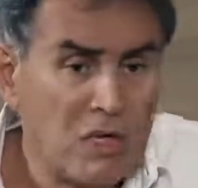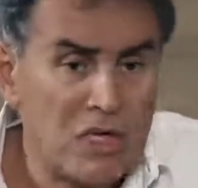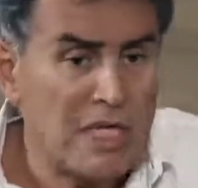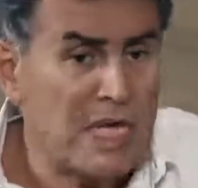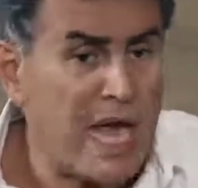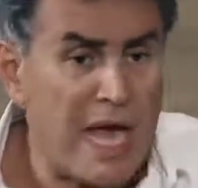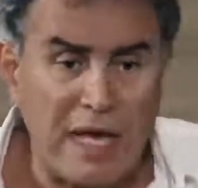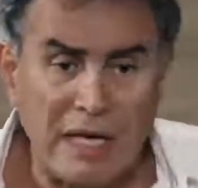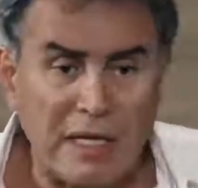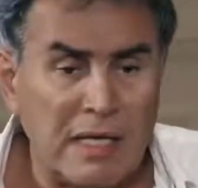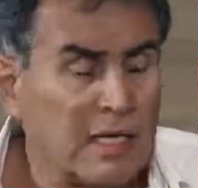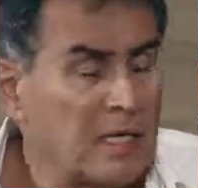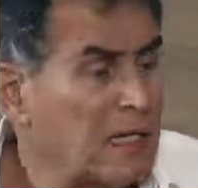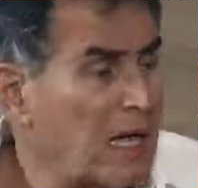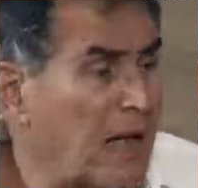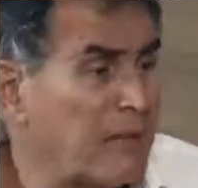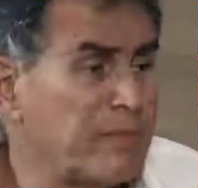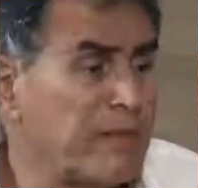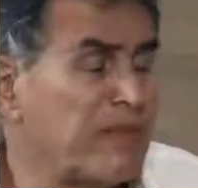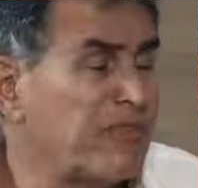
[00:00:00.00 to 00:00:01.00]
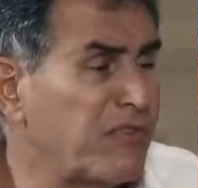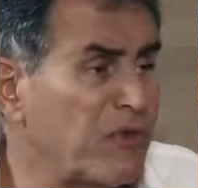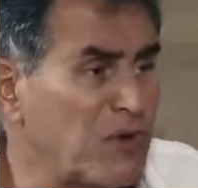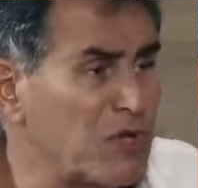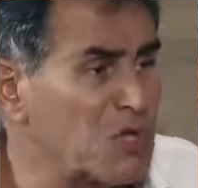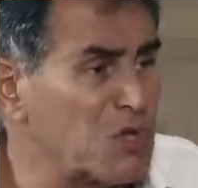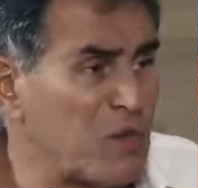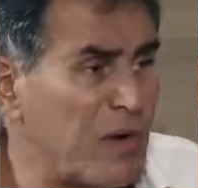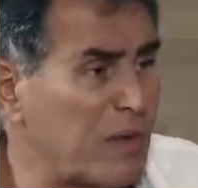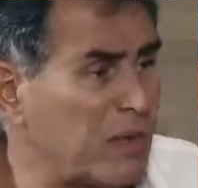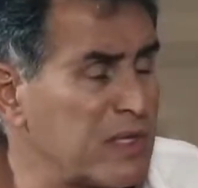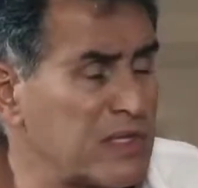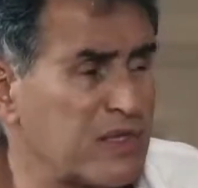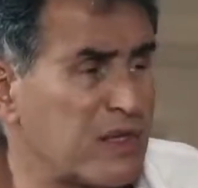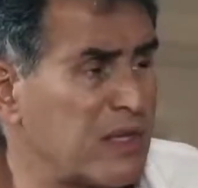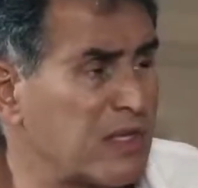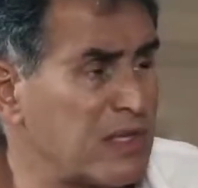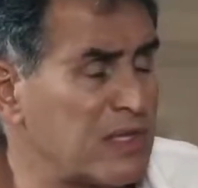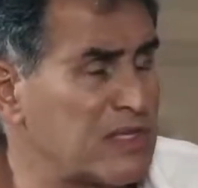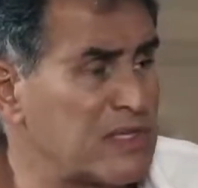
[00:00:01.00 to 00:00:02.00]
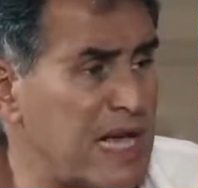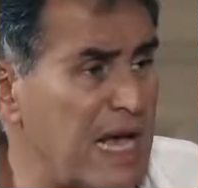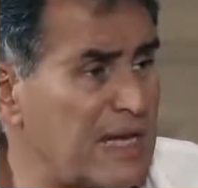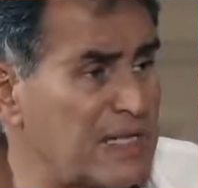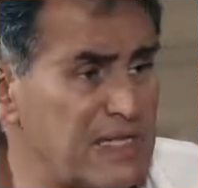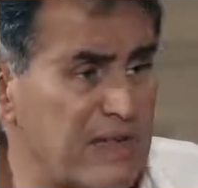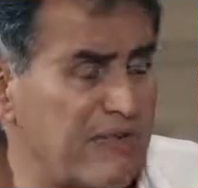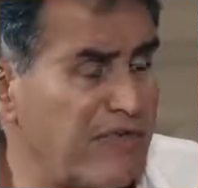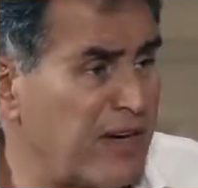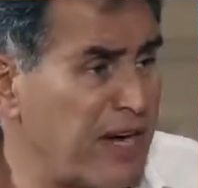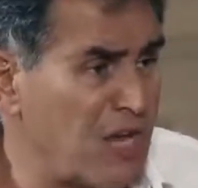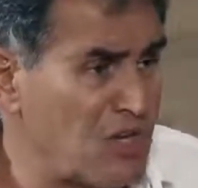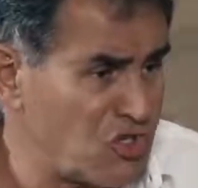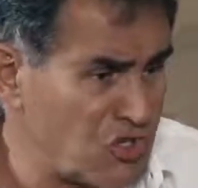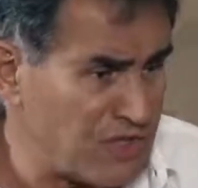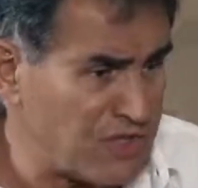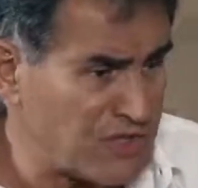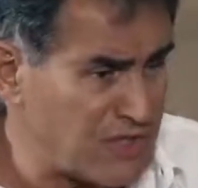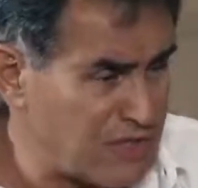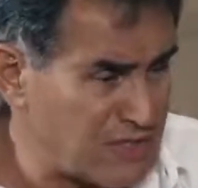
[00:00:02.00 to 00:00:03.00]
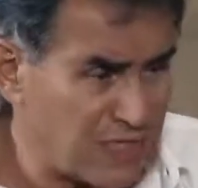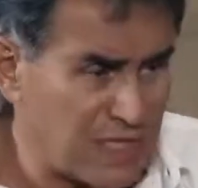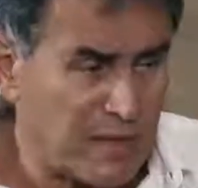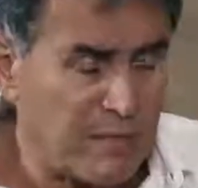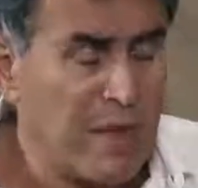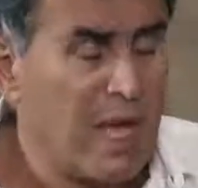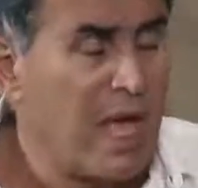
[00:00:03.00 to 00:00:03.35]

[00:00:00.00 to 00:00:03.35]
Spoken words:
Yeah, I'm the first one who has criticized the financial system.